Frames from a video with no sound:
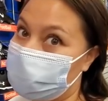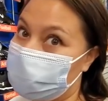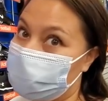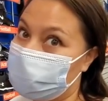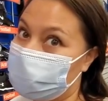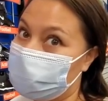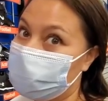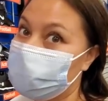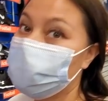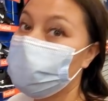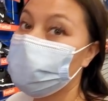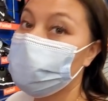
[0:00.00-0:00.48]

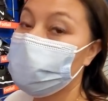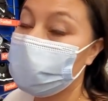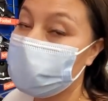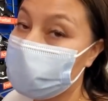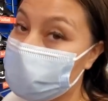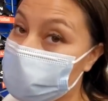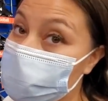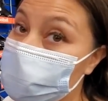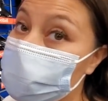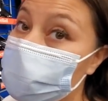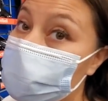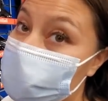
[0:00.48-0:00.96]
What? She has
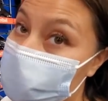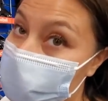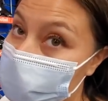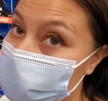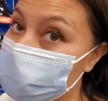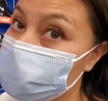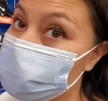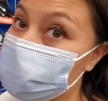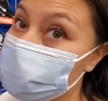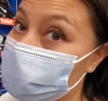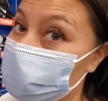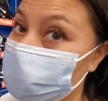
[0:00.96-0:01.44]
to wear
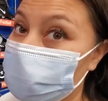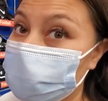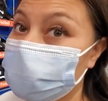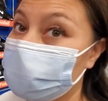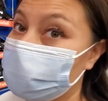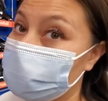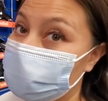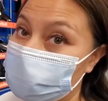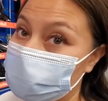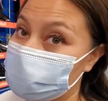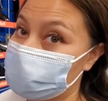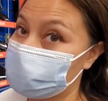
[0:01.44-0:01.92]
Tatum's old
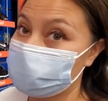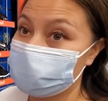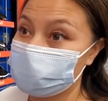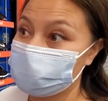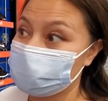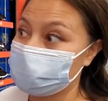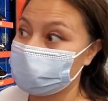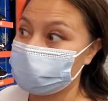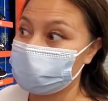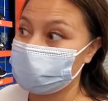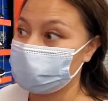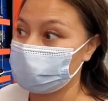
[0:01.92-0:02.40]
cleats. She doesn't
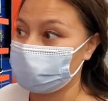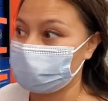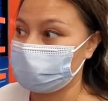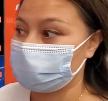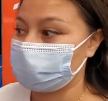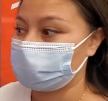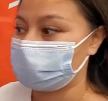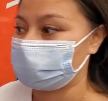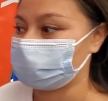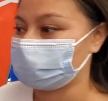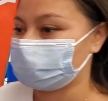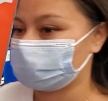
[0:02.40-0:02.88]
get I new
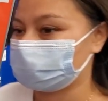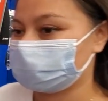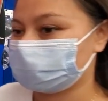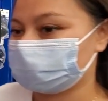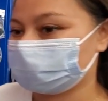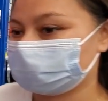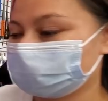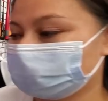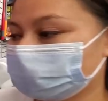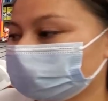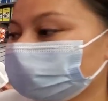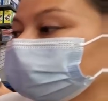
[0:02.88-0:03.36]
cleats.
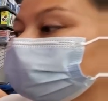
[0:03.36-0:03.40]
have to.